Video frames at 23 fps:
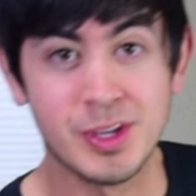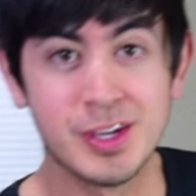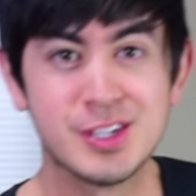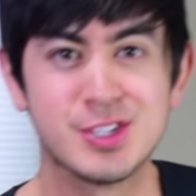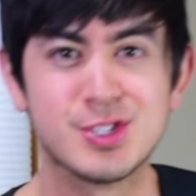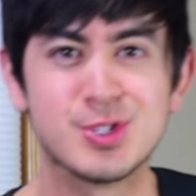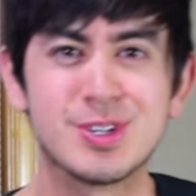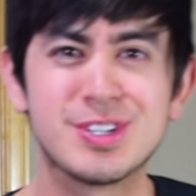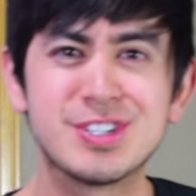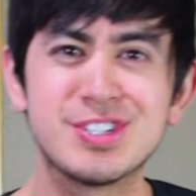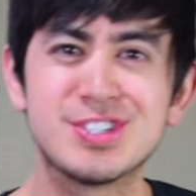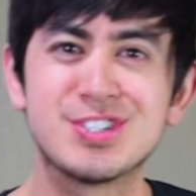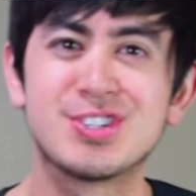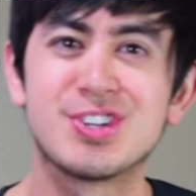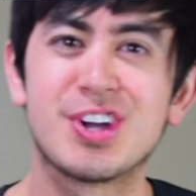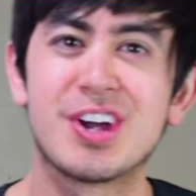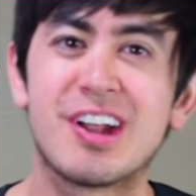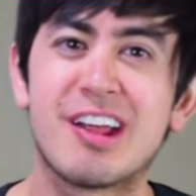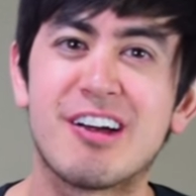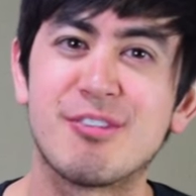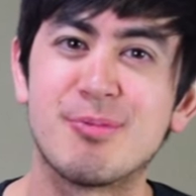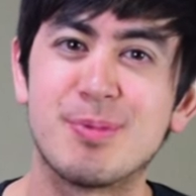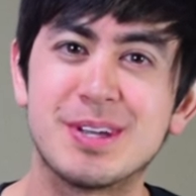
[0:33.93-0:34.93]
So I'll just
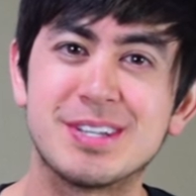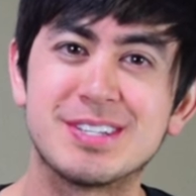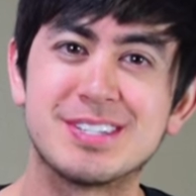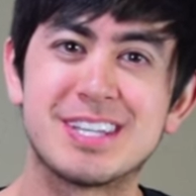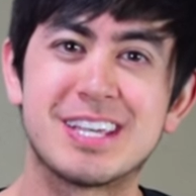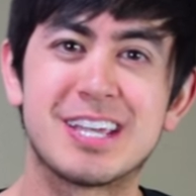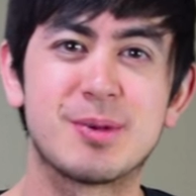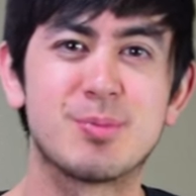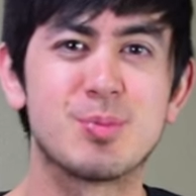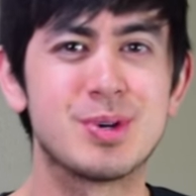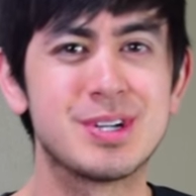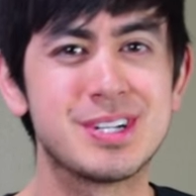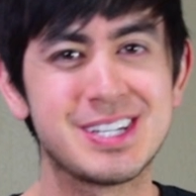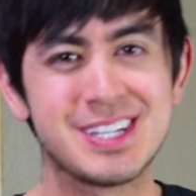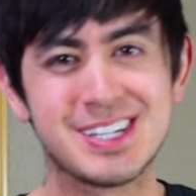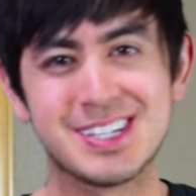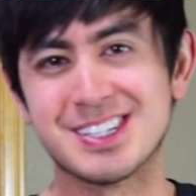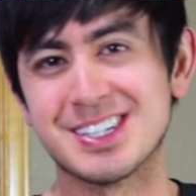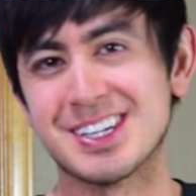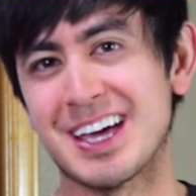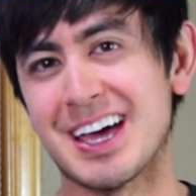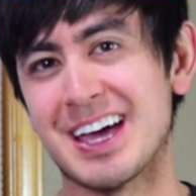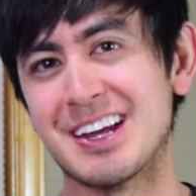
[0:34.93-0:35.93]
start off by saying printing
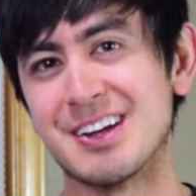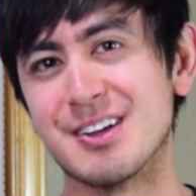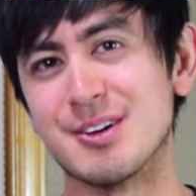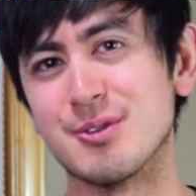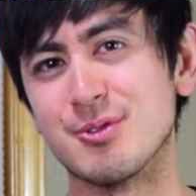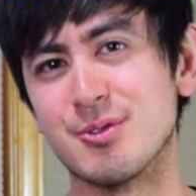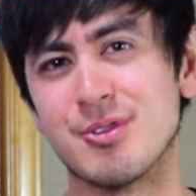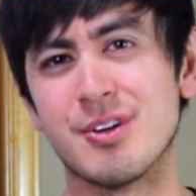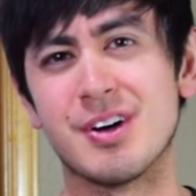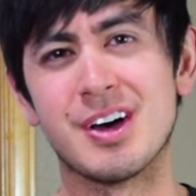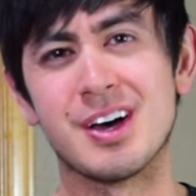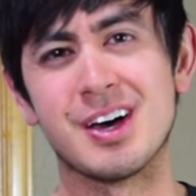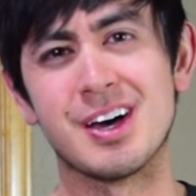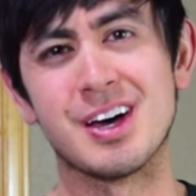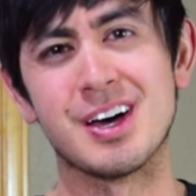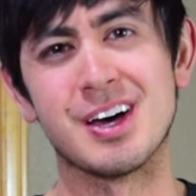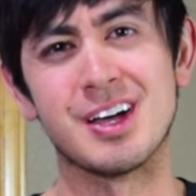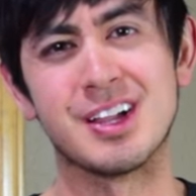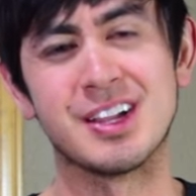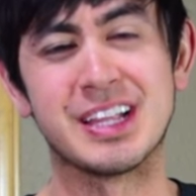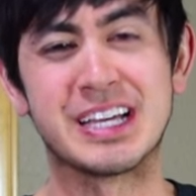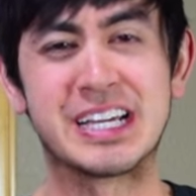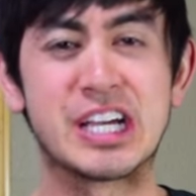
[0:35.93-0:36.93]
is kind of
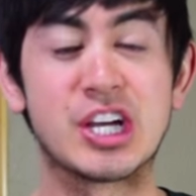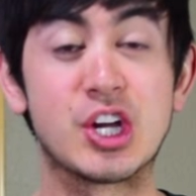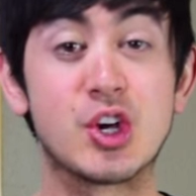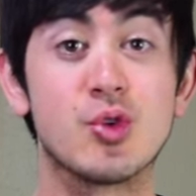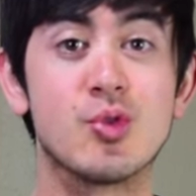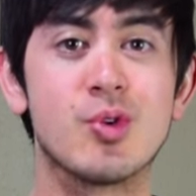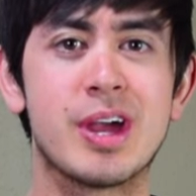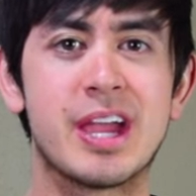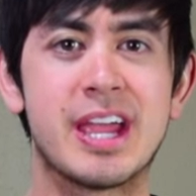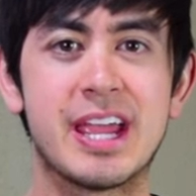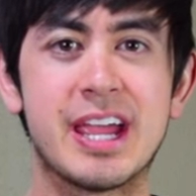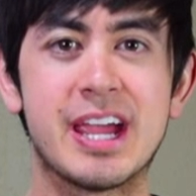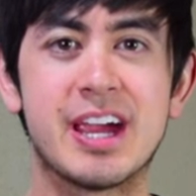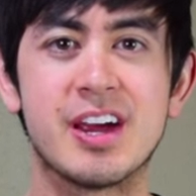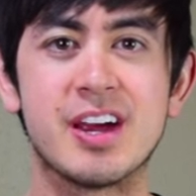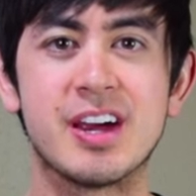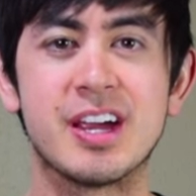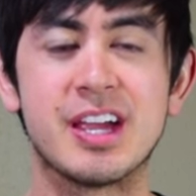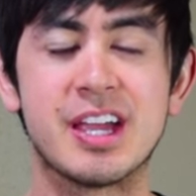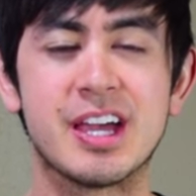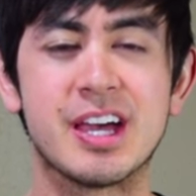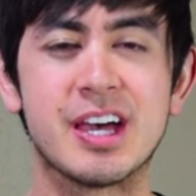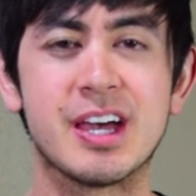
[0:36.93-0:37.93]
uh, like a gray
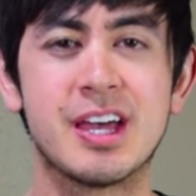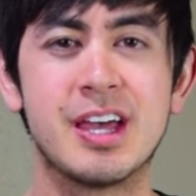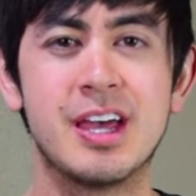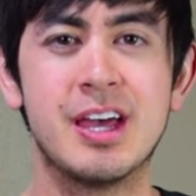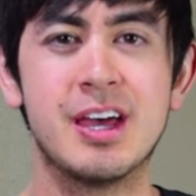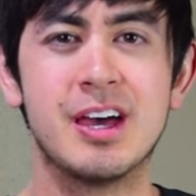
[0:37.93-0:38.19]
area.